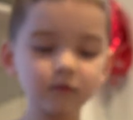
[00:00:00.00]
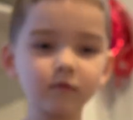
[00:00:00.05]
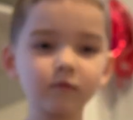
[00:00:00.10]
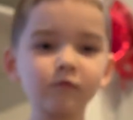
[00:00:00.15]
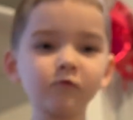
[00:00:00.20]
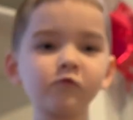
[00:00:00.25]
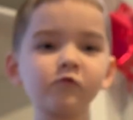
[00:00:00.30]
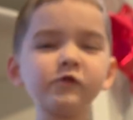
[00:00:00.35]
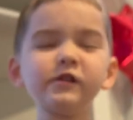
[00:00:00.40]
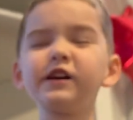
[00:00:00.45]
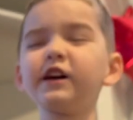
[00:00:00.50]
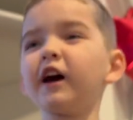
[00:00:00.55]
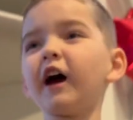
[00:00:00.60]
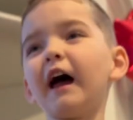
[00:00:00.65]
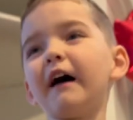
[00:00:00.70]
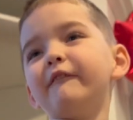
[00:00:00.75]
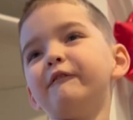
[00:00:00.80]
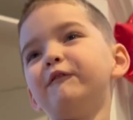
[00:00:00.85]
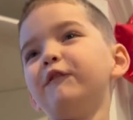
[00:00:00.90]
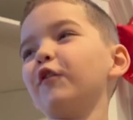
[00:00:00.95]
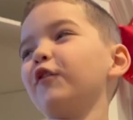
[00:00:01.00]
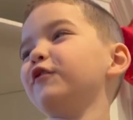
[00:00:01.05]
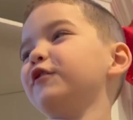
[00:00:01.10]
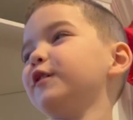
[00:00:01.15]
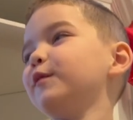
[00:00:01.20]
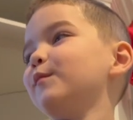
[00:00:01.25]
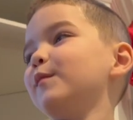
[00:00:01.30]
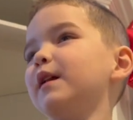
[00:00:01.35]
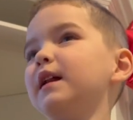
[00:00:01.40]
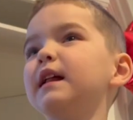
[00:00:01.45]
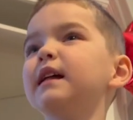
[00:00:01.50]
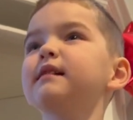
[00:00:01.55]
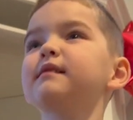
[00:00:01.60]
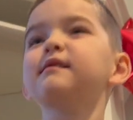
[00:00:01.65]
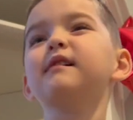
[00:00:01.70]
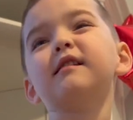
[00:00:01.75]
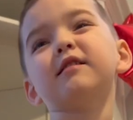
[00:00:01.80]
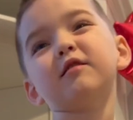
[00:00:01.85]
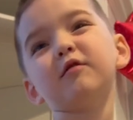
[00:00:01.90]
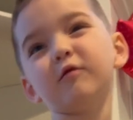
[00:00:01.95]
We have 30 minutes
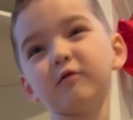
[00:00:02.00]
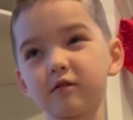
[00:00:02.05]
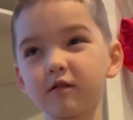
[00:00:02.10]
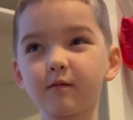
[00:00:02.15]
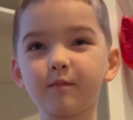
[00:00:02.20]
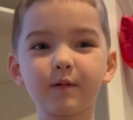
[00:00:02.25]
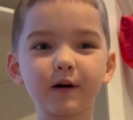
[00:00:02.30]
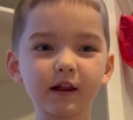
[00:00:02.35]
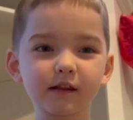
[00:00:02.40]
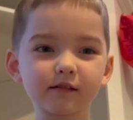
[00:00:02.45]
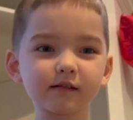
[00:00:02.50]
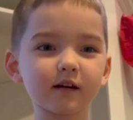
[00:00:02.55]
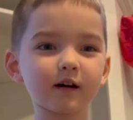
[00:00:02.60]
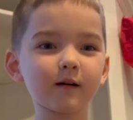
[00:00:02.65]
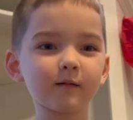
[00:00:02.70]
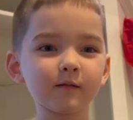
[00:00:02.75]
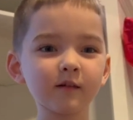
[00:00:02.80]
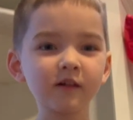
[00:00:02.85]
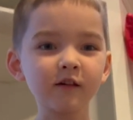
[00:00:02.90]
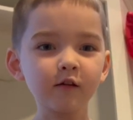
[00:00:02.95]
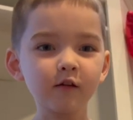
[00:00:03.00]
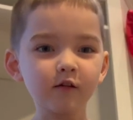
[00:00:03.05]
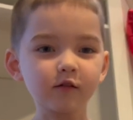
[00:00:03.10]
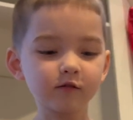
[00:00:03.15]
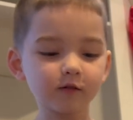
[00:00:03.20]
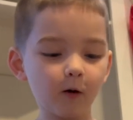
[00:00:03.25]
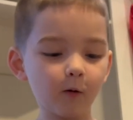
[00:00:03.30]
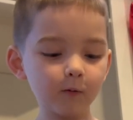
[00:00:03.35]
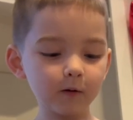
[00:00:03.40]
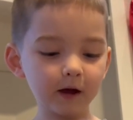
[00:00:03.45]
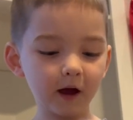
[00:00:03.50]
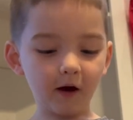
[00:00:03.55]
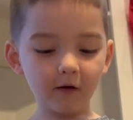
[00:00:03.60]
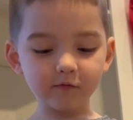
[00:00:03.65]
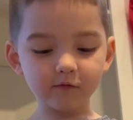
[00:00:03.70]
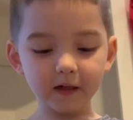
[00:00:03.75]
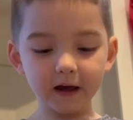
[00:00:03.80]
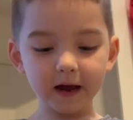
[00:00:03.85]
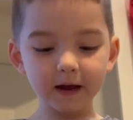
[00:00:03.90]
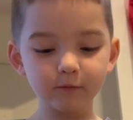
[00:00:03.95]
until the bus comes, so we
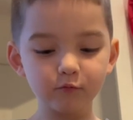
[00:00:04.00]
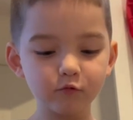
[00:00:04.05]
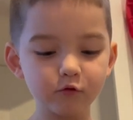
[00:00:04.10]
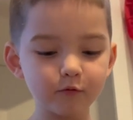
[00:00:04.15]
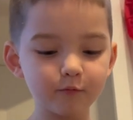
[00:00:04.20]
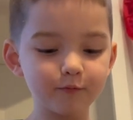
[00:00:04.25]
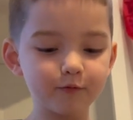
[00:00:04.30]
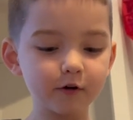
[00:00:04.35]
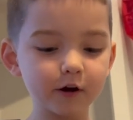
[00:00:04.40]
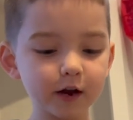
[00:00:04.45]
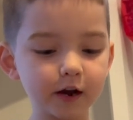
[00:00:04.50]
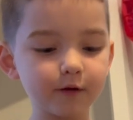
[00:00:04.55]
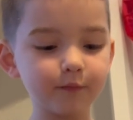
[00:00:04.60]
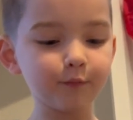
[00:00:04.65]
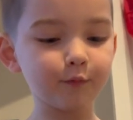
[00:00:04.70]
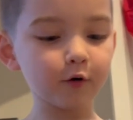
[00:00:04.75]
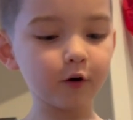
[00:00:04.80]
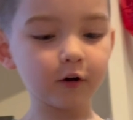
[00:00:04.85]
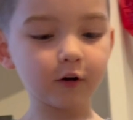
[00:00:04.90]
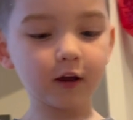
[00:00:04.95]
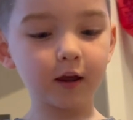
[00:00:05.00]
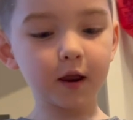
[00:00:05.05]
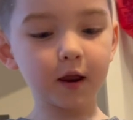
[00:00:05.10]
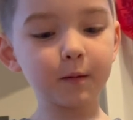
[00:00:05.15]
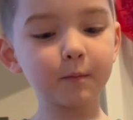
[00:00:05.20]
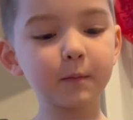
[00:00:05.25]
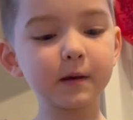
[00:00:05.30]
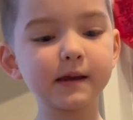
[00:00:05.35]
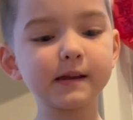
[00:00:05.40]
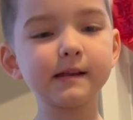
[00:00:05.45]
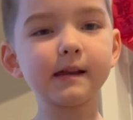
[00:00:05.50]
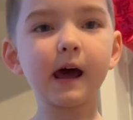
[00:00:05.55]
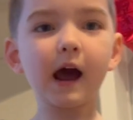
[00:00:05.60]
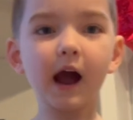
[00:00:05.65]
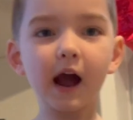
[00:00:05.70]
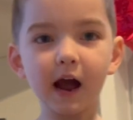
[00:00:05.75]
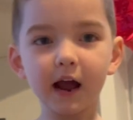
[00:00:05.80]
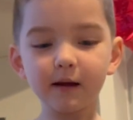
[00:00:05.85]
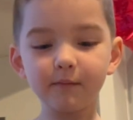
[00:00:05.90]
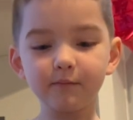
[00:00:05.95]
have time to play a board game. And
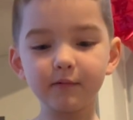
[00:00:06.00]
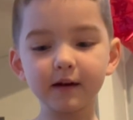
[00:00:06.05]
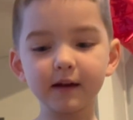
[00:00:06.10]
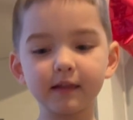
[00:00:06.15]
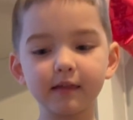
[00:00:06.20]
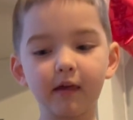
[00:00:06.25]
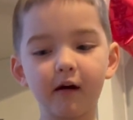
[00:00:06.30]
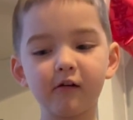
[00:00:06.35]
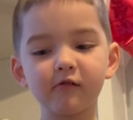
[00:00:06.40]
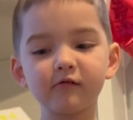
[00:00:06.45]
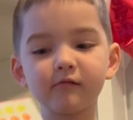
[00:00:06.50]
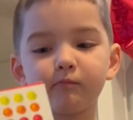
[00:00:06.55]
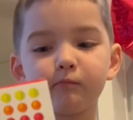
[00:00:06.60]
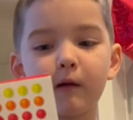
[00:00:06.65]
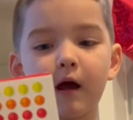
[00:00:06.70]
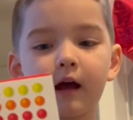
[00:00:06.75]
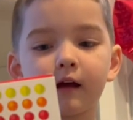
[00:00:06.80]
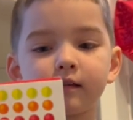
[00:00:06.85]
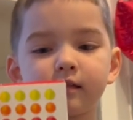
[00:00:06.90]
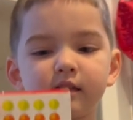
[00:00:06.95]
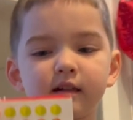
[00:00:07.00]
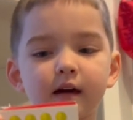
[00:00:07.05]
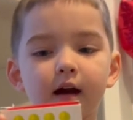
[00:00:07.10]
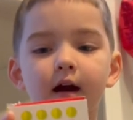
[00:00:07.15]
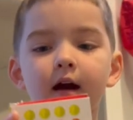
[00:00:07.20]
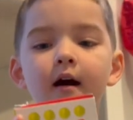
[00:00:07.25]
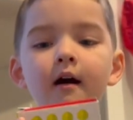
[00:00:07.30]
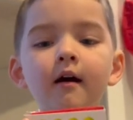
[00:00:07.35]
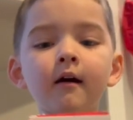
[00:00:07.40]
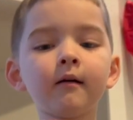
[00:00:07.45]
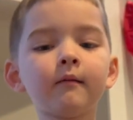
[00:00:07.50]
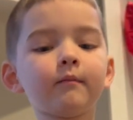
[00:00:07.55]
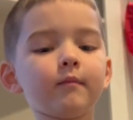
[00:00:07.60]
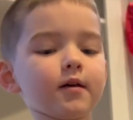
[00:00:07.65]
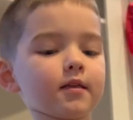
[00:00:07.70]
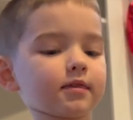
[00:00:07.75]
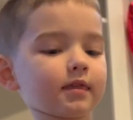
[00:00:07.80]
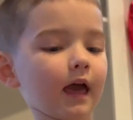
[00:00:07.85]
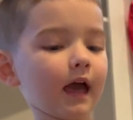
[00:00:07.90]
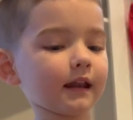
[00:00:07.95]
I picked out matching.
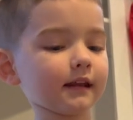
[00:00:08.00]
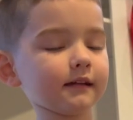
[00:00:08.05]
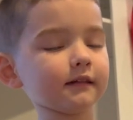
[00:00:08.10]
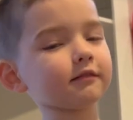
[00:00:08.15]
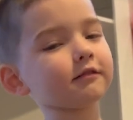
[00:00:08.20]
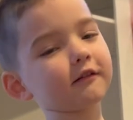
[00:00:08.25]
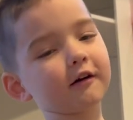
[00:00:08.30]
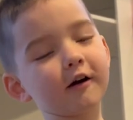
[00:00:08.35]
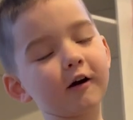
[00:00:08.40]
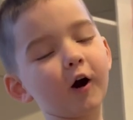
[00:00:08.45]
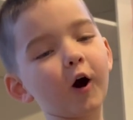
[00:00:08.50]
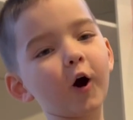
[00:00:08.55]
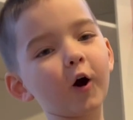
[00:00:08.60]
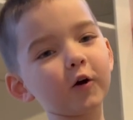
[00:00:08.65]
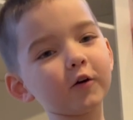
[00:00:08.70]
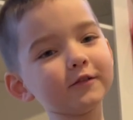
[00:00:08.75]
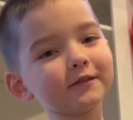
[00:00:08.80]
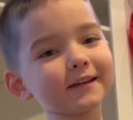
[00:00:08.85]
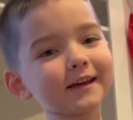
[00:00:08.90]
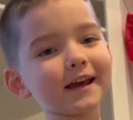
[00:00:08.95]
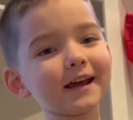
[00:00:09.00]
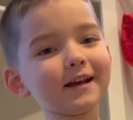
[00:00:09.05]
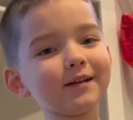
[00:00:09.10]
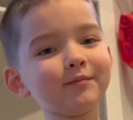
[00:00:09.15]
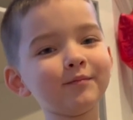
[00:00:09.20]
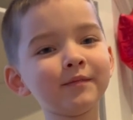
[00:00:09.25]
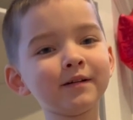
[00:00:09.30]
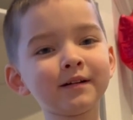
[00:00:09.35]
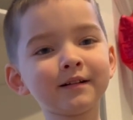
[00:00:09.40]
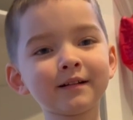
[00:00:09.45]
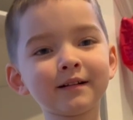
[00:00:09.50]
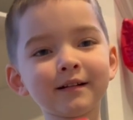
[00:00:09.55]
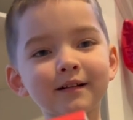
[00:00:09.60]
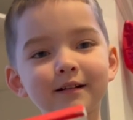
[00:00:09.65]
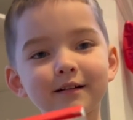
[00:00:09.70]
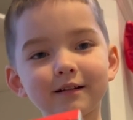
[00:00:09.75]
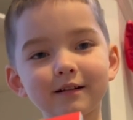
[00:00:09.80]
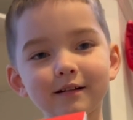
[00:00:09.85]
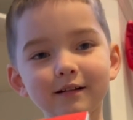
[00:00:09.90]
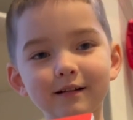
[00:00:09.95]
But that is a card game.
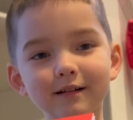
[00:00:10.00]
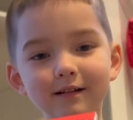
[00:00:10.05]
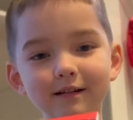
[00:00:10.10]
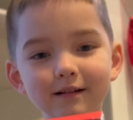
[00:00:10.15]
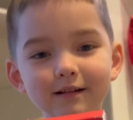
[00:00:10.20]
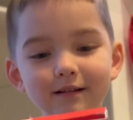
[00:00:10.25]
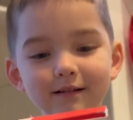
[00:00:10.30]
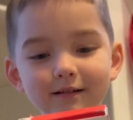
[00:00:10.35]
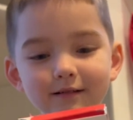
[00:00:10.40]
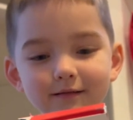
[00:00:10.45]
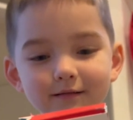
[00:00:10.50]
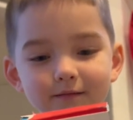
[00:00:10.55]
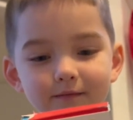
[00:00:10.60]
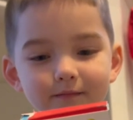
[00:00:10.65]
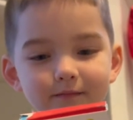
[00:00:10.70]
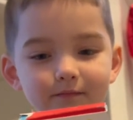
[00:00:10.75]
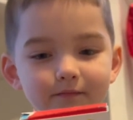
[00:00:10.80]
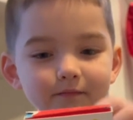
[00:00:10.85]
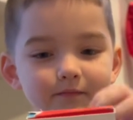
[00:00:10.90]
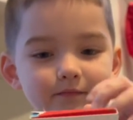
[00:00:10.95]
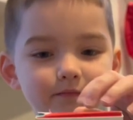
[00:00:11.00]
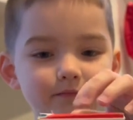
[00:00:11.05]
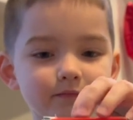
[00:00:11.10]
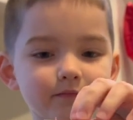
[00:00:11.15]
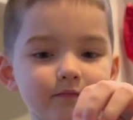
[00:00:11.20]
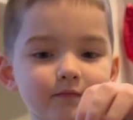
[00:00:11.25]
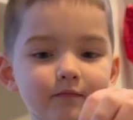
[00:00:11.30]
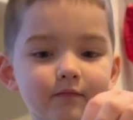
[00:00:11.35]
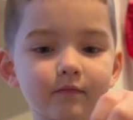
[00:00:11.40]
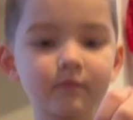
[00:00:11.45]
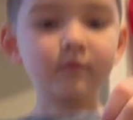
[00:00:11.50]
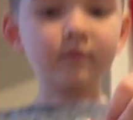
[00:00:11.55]
Mm-hmm. So we got Grayson